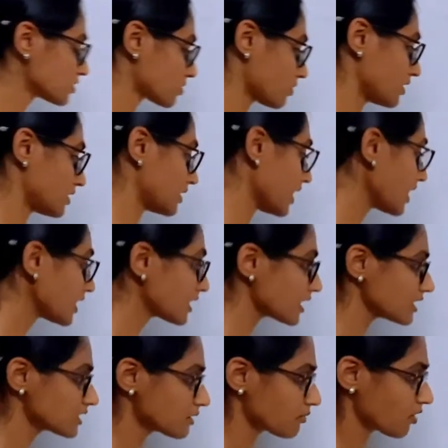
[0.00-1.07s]
So in that
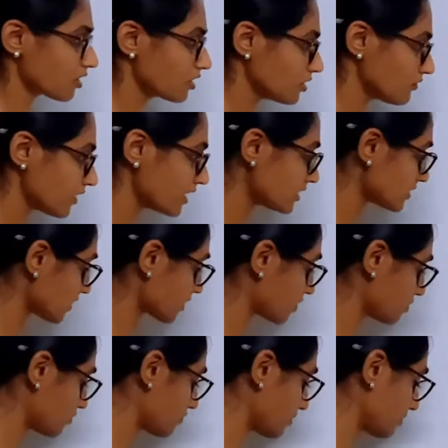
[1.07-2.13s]
case the modified circuit will